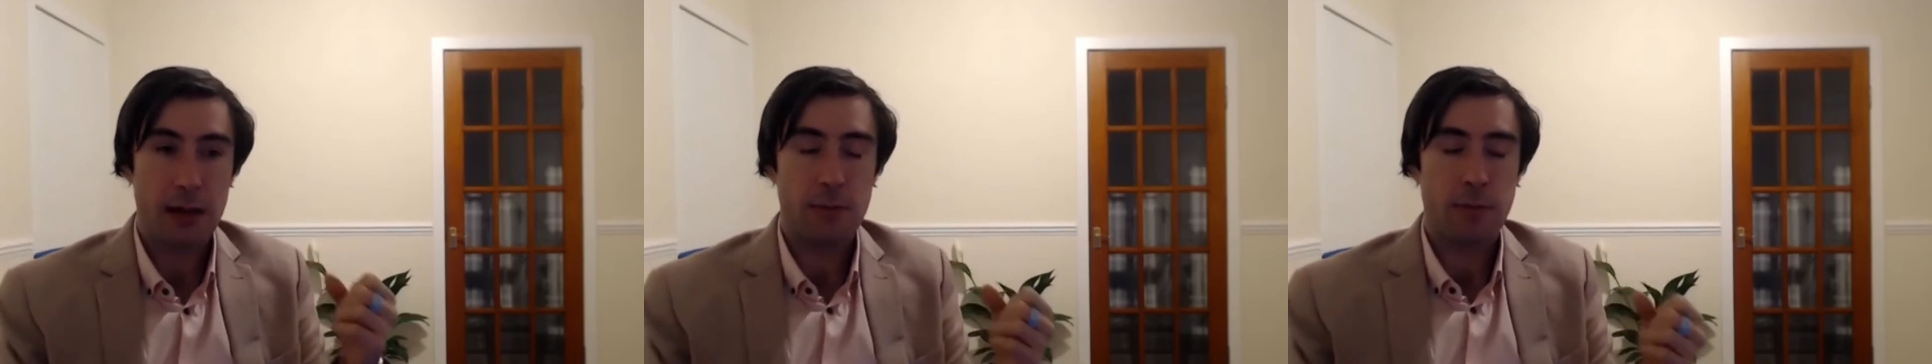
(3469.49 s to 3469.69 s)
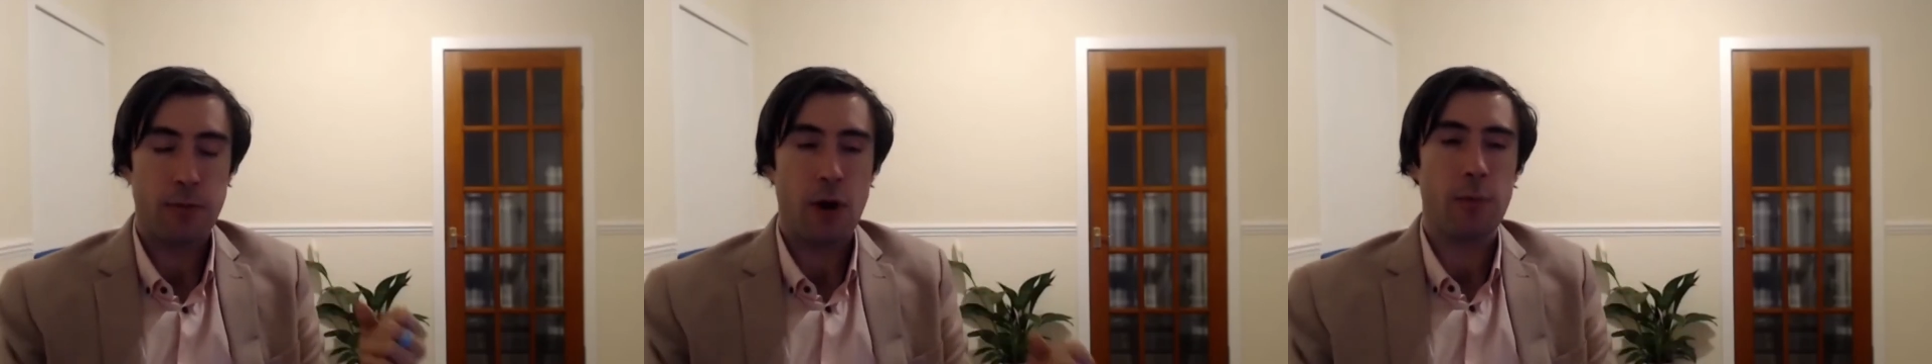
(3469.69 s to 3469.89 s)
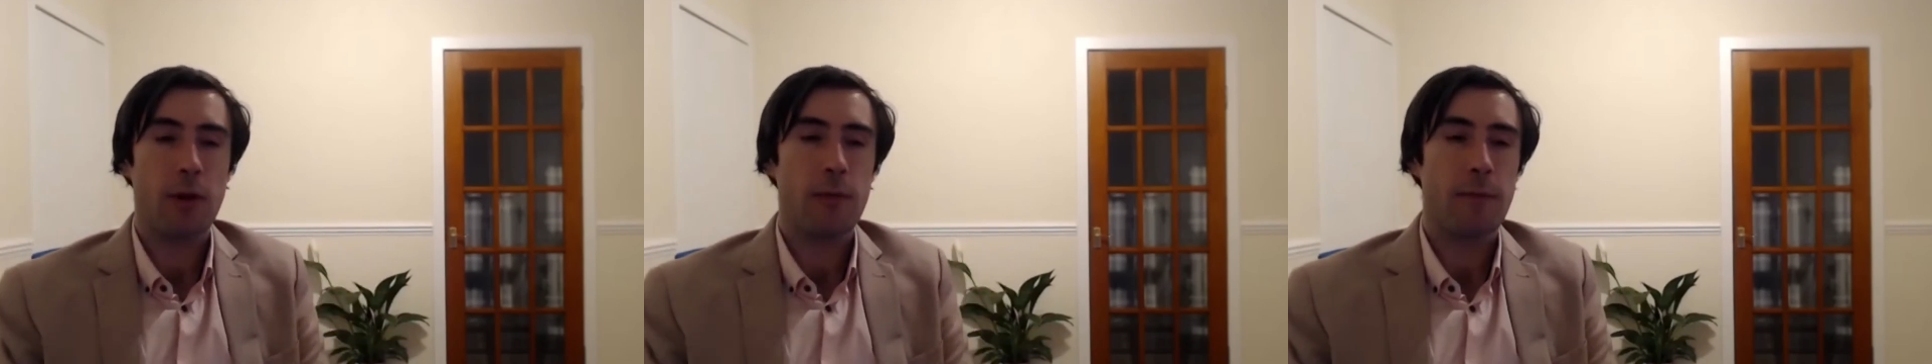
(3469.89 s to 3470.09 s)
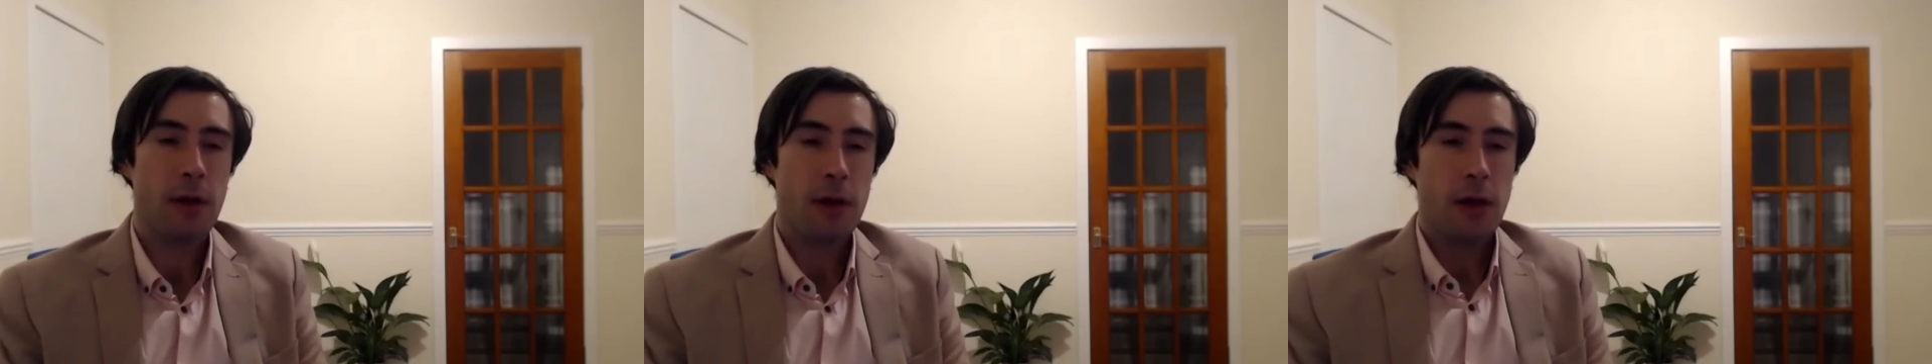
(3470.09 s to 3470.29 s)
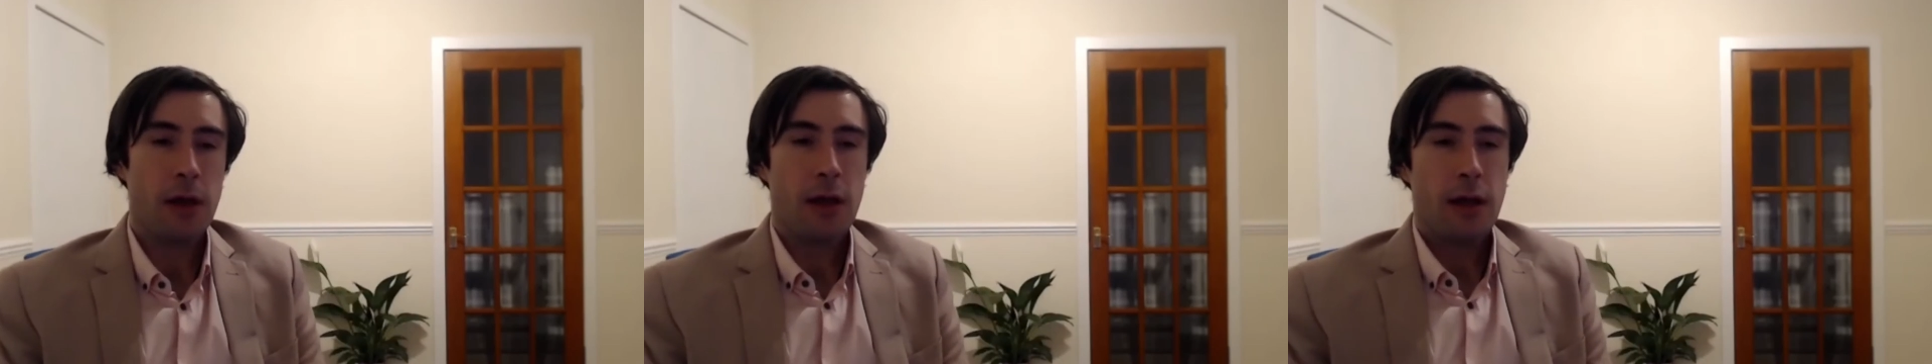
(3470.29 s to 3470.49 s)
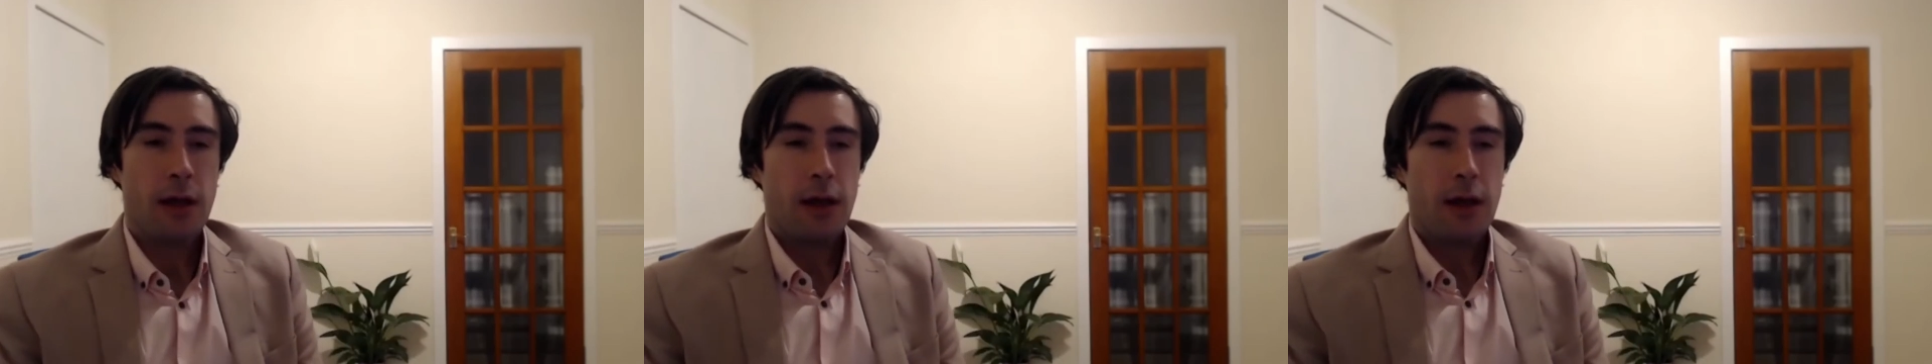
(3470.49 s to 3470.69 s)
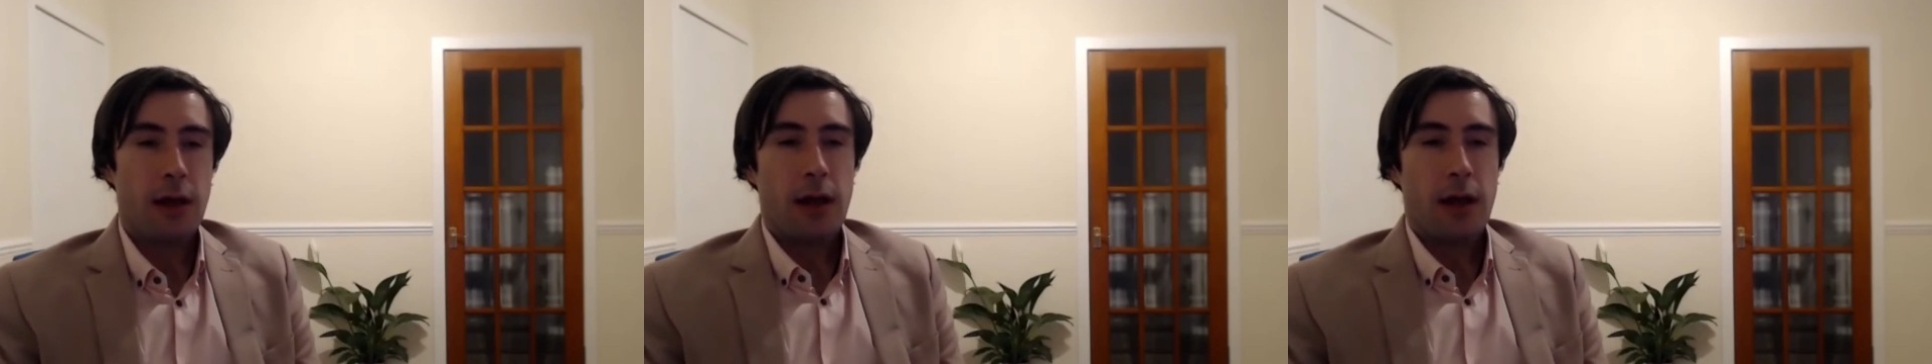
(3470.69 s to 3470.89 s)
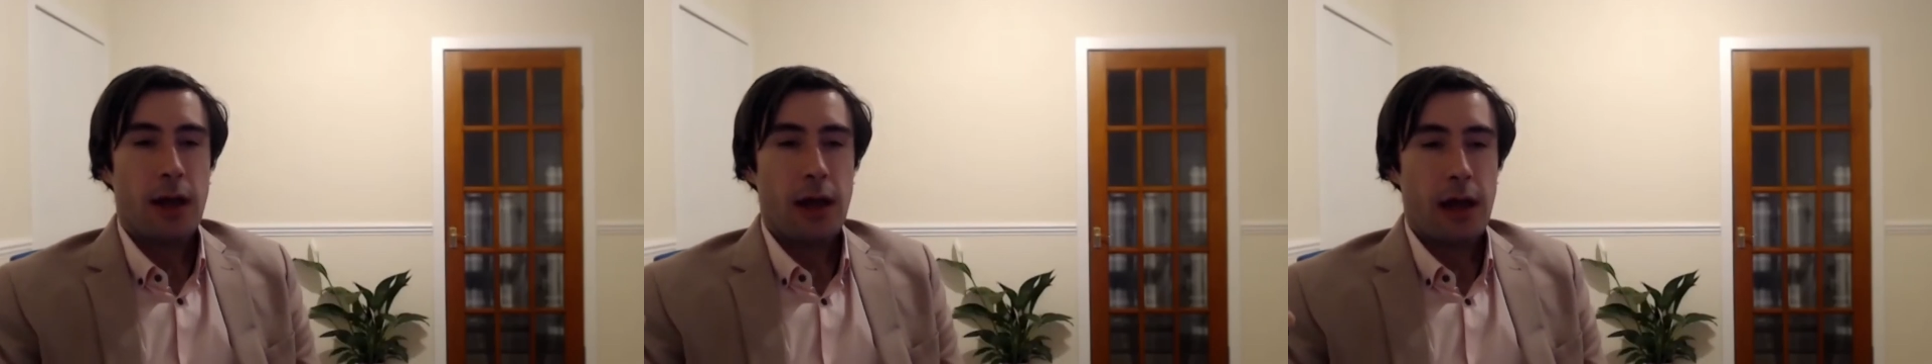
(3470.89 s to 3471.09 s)
and problem.
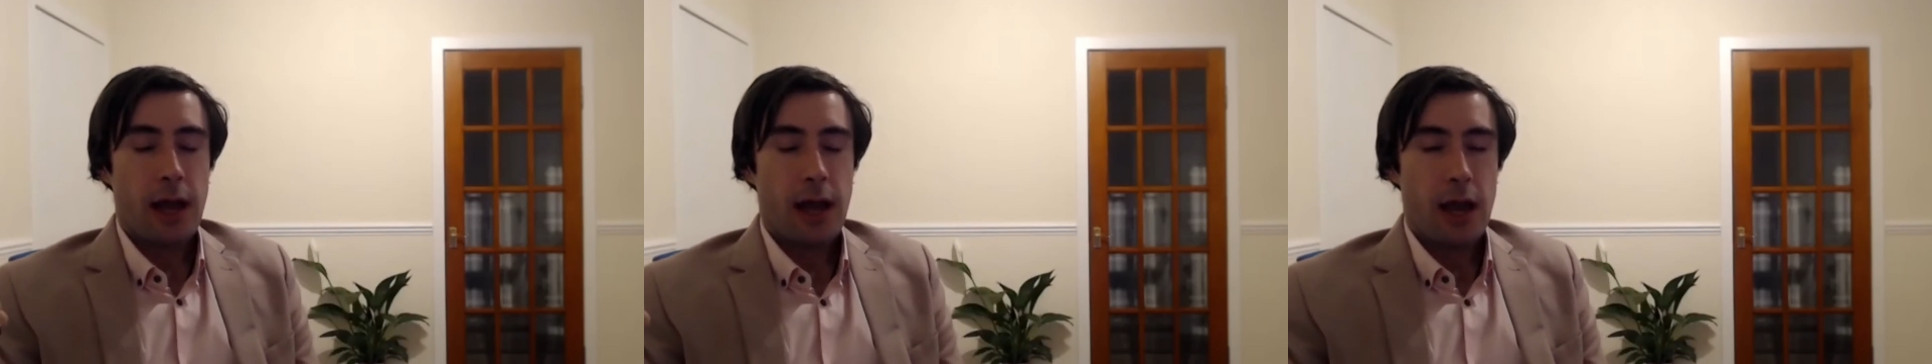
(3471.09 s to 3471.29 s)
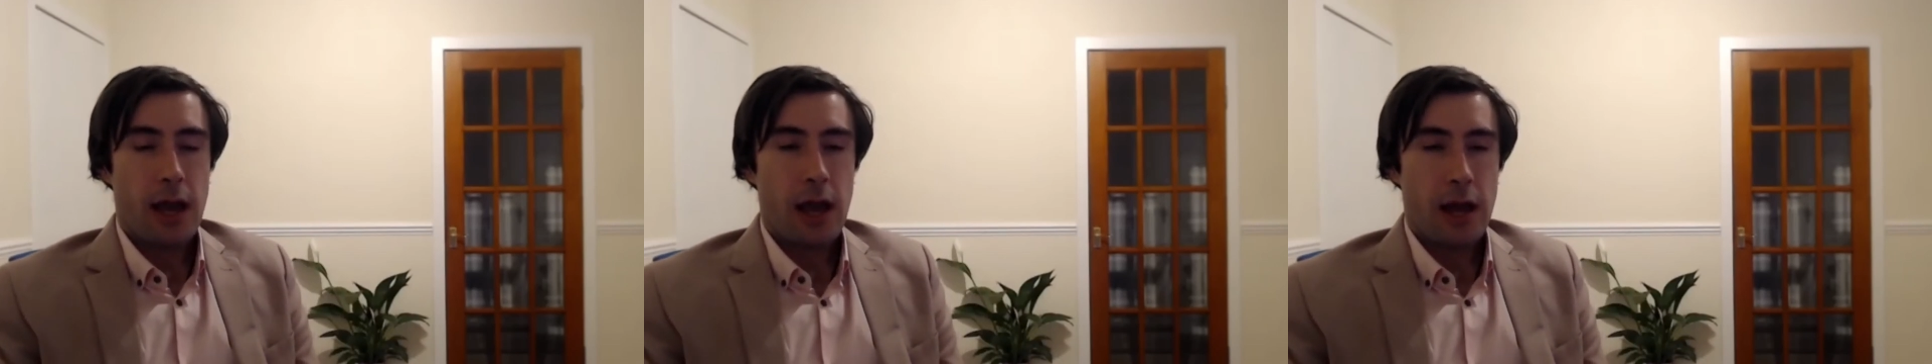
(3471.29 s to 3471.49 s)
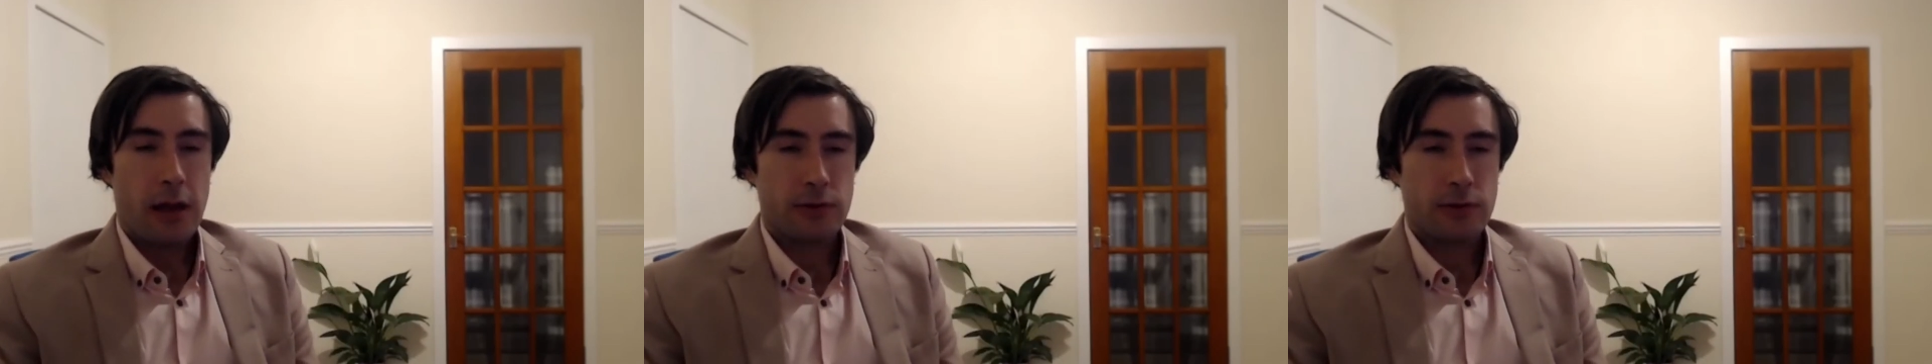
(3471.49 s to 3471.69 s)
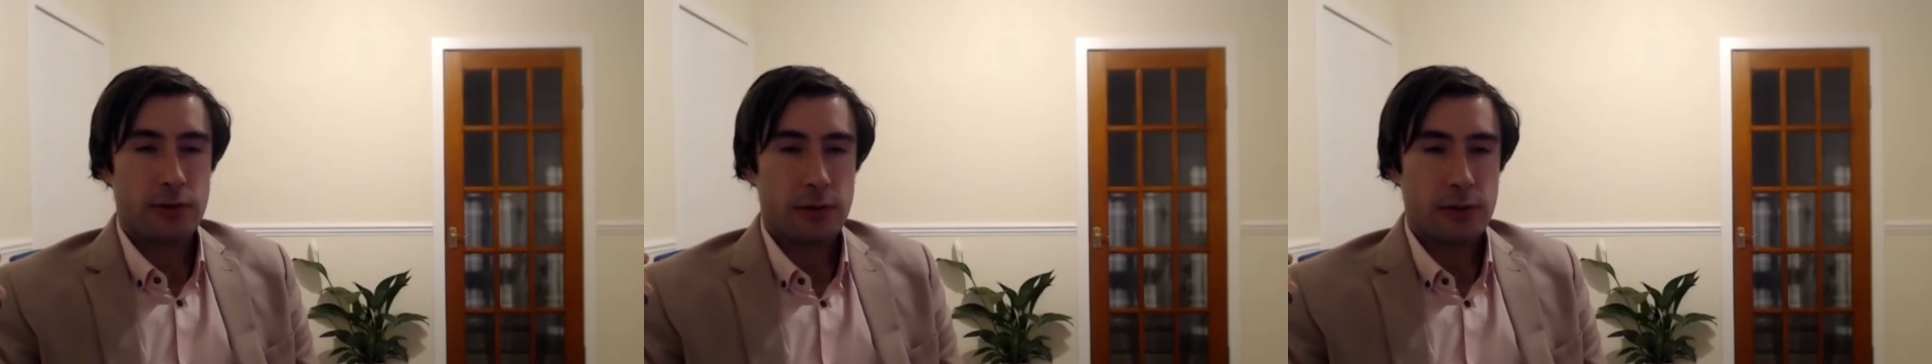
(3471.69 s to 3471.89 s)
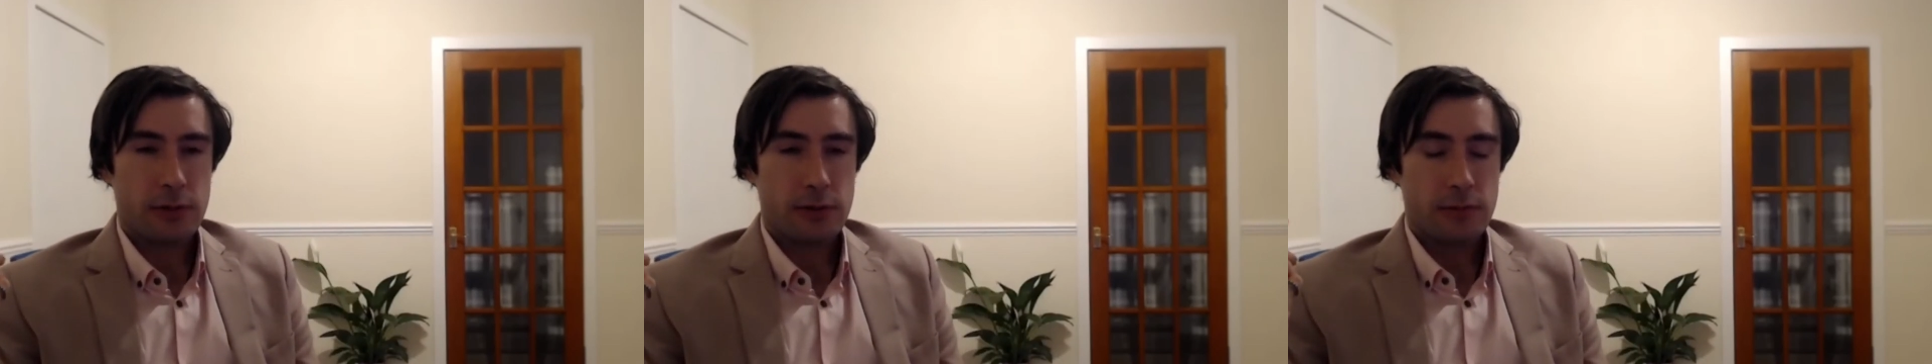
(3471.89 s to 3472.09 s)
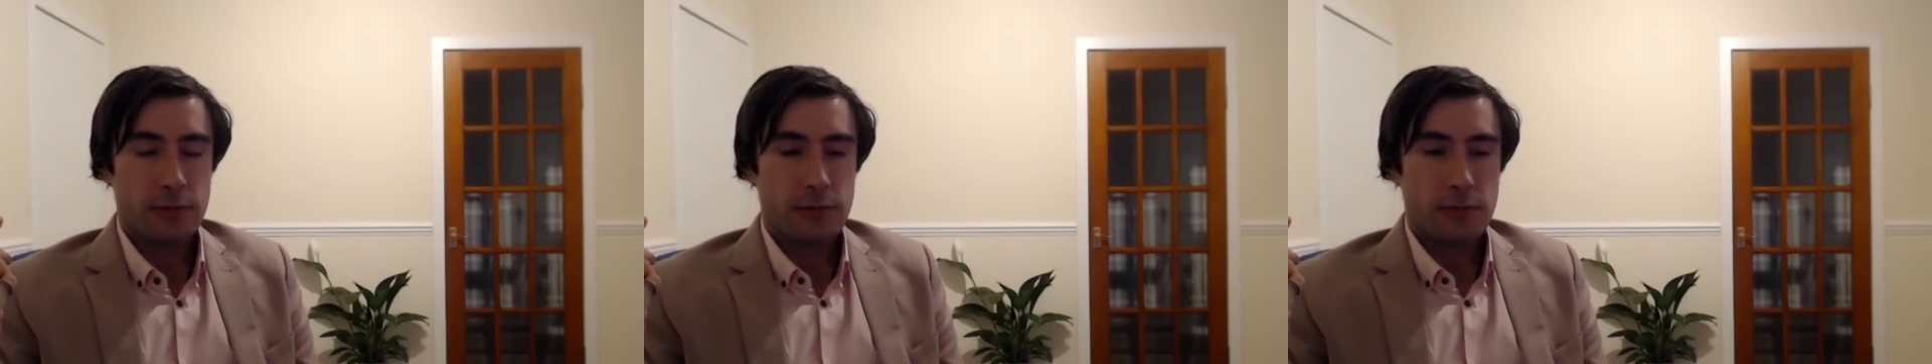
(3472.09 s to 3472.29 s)
And